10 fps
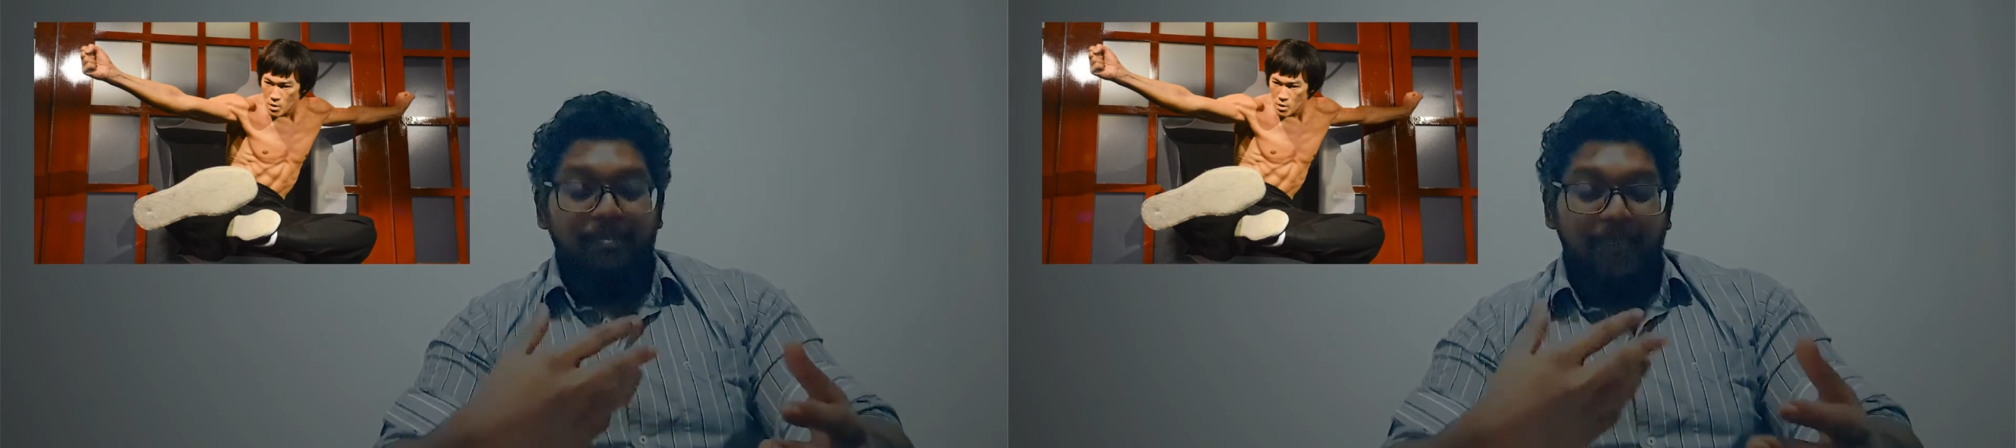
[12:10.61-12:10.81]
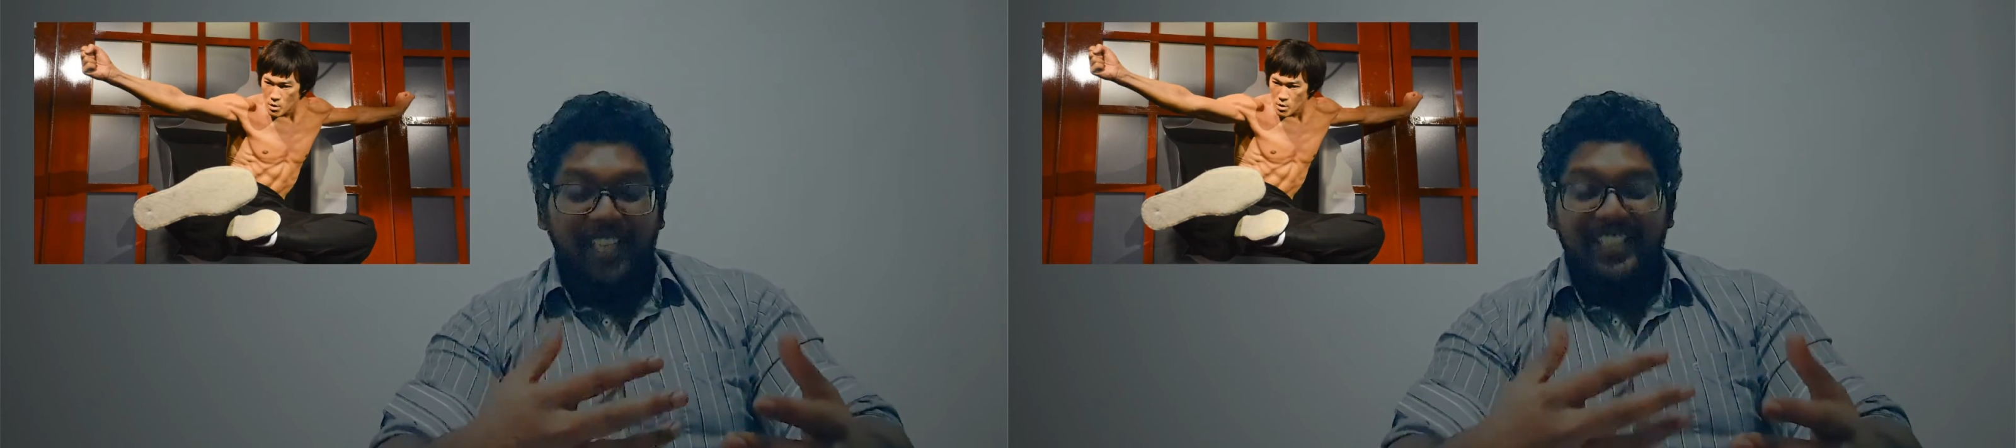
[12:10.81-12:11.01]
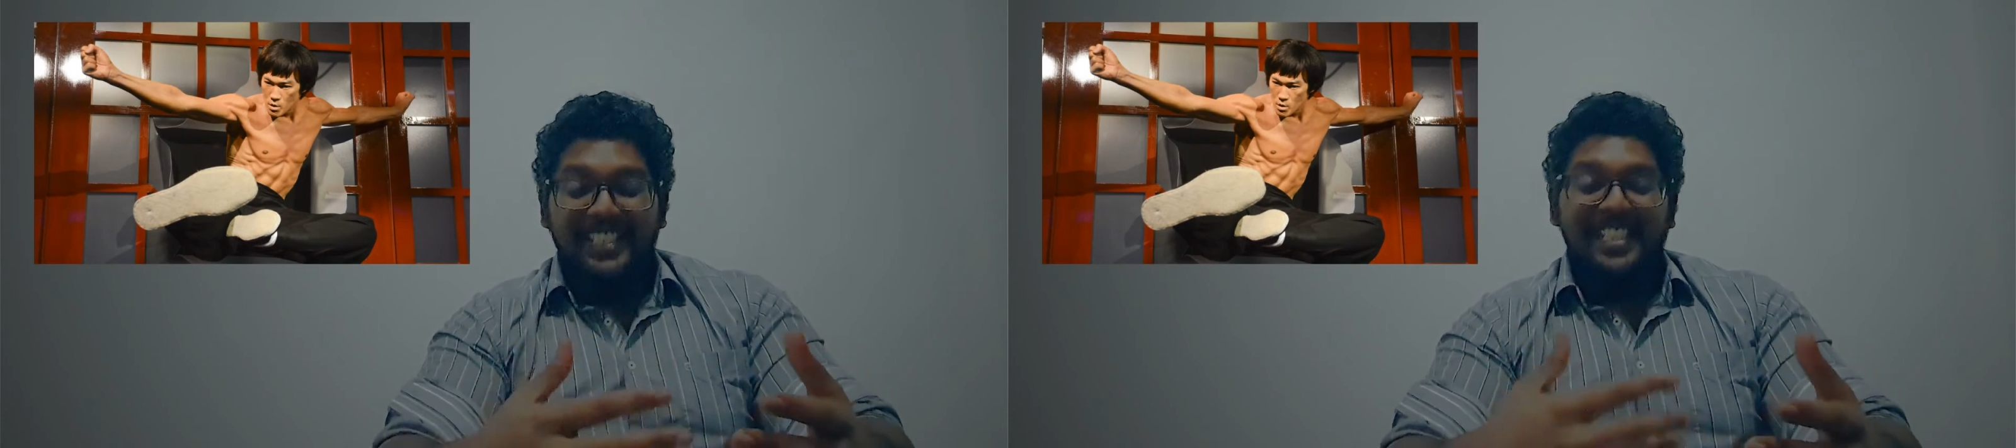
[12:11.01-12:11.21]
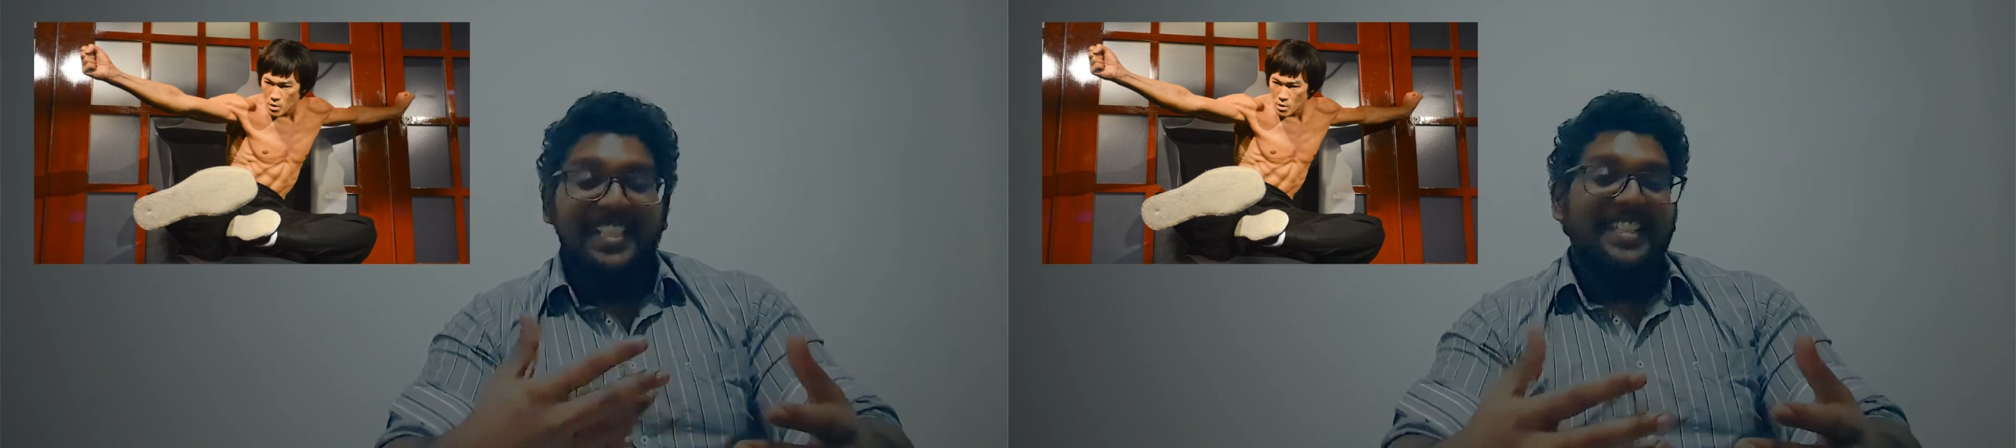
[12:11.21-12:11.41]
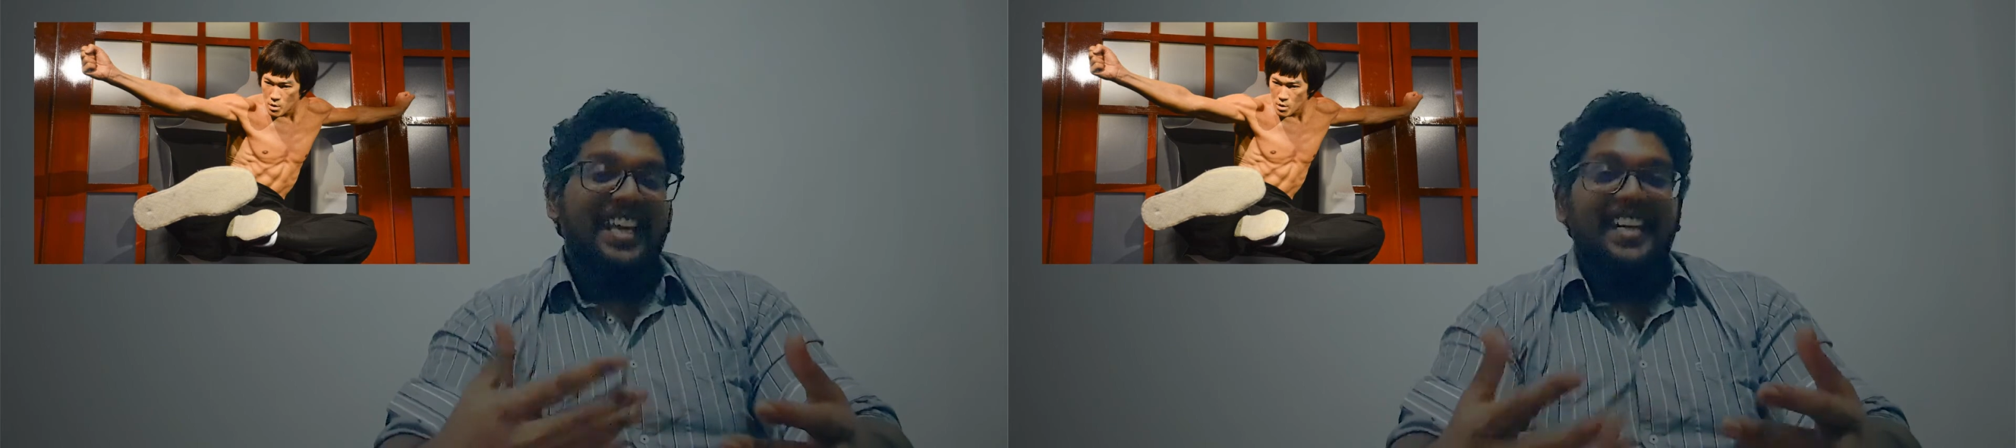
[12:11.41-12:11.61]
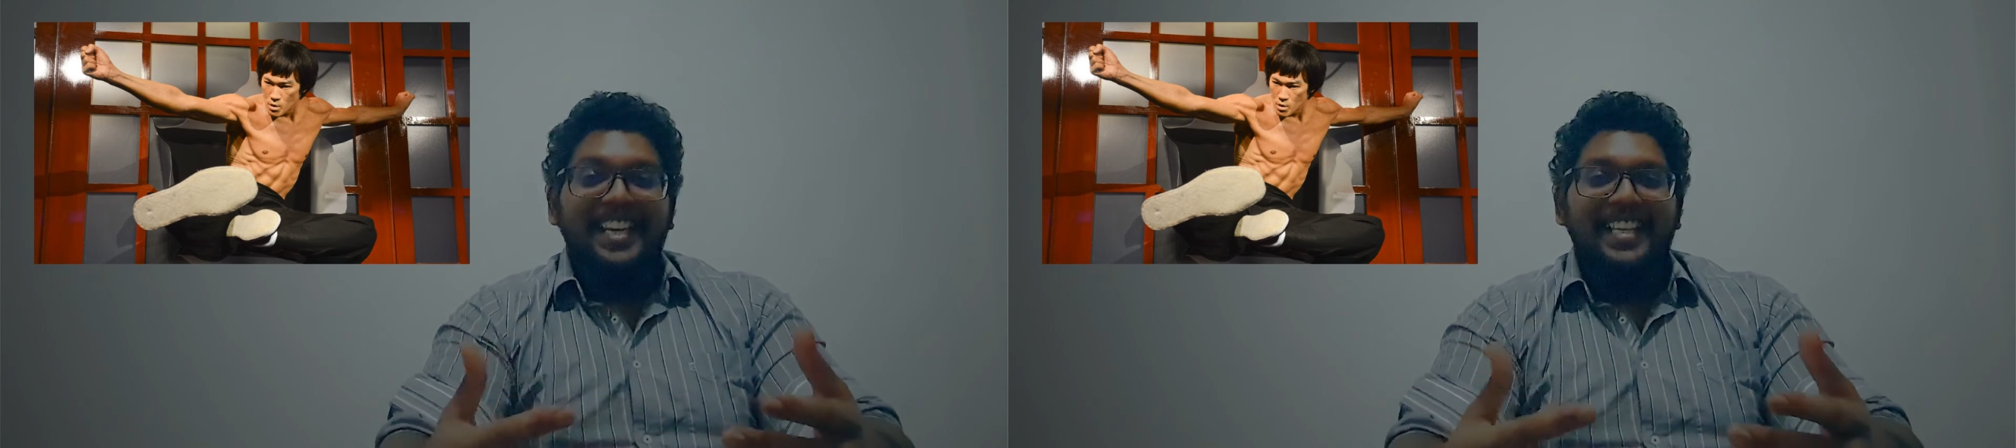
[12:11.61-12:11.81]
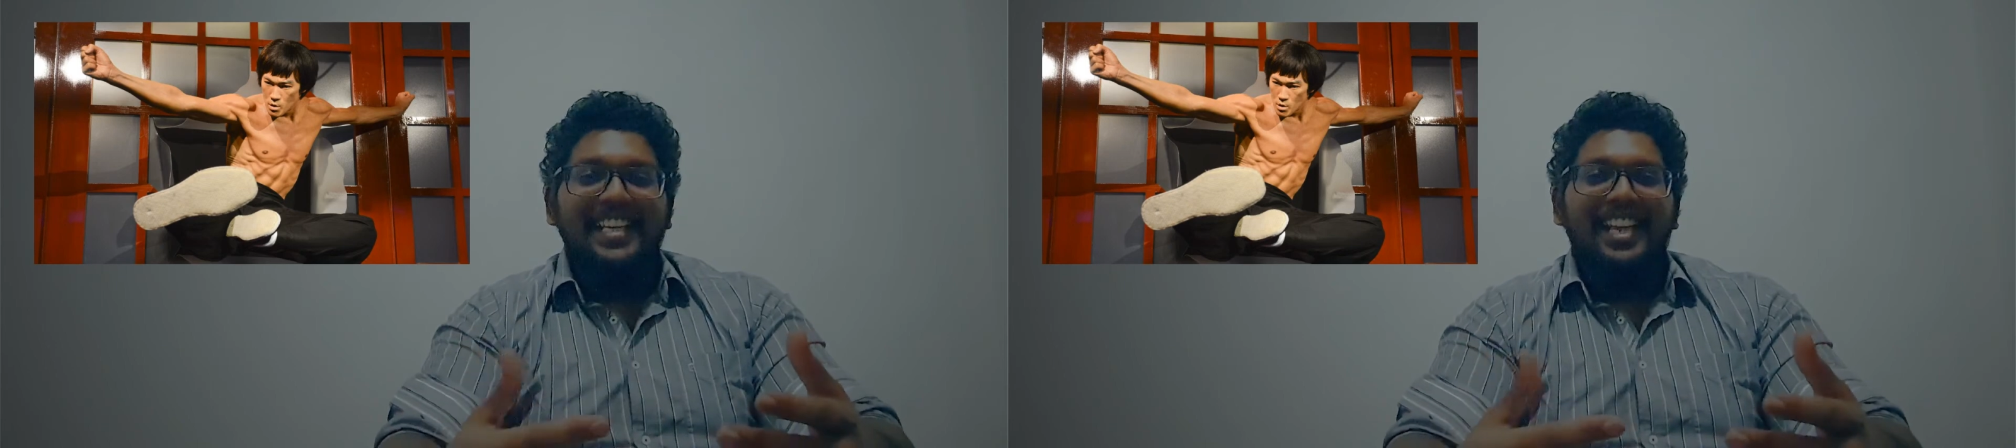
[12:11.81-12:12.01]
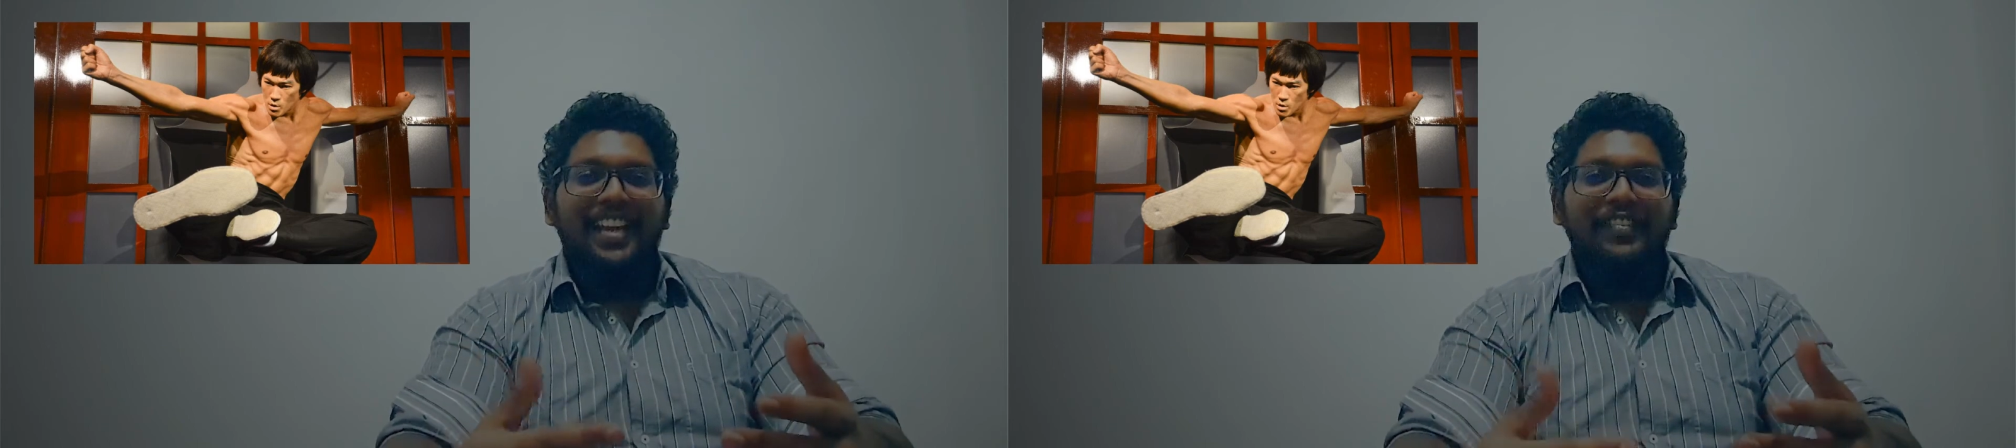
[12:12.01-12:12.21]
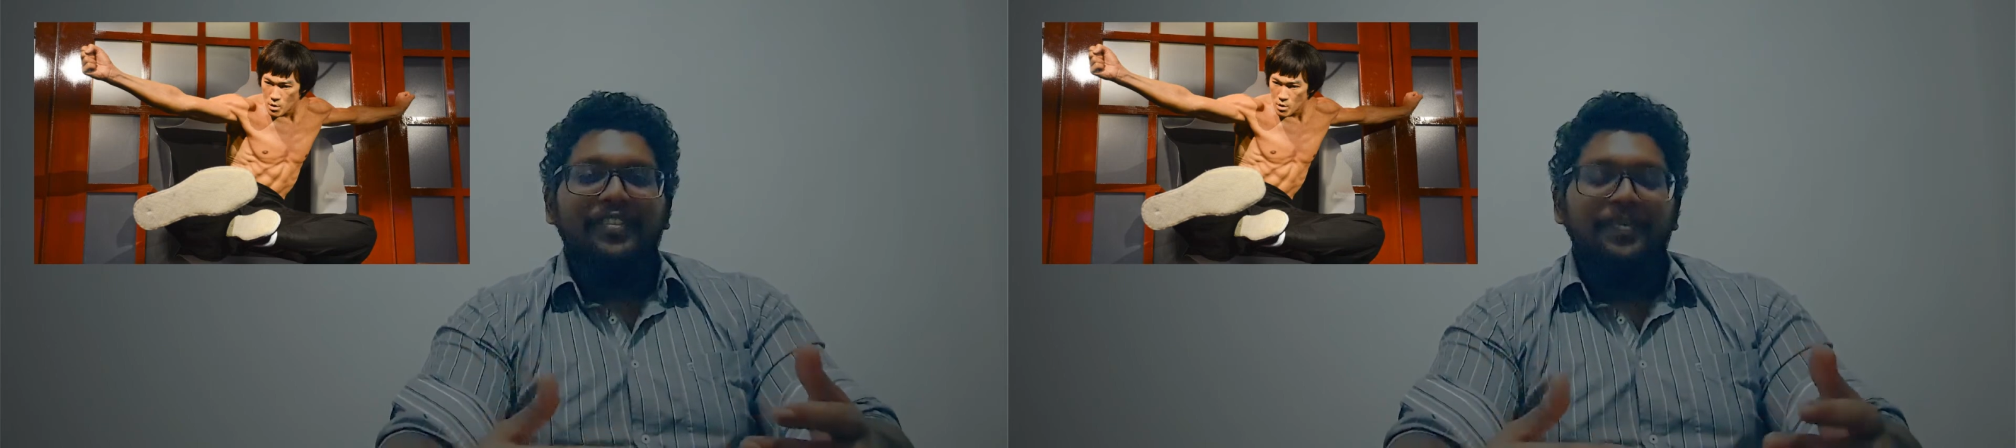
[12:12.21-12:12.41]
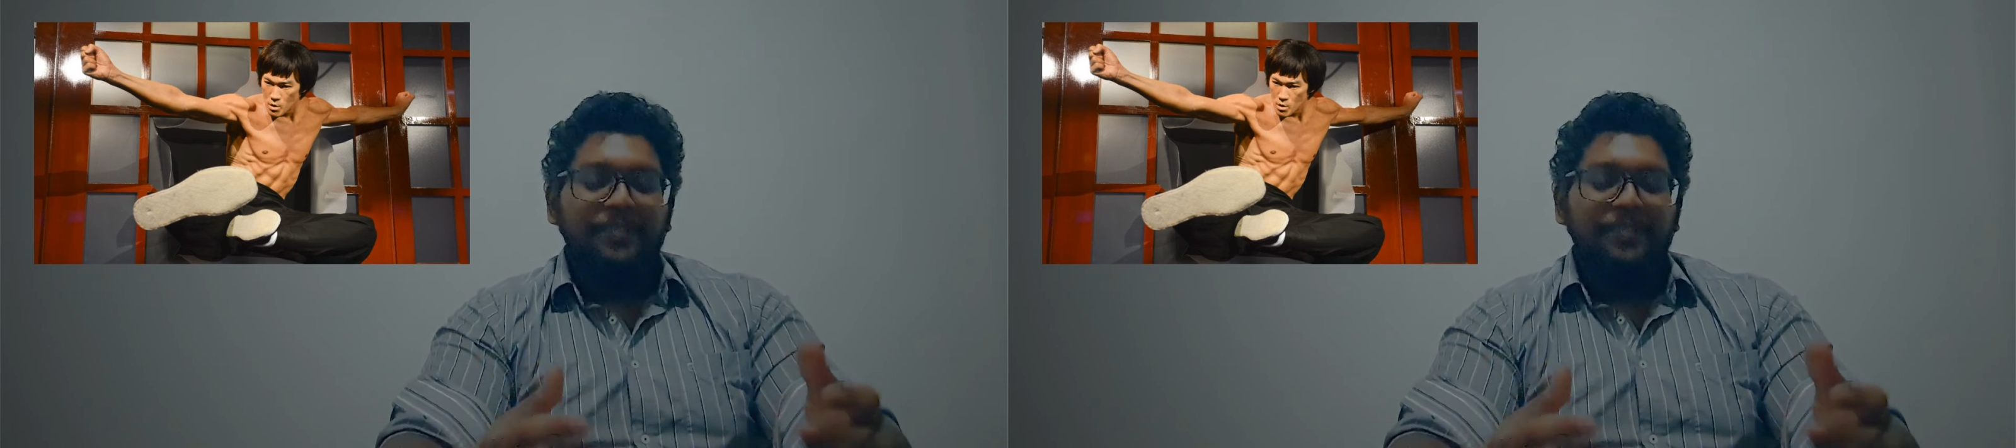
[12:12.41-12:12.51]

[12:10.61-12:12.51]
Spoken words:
practice it in their daily life.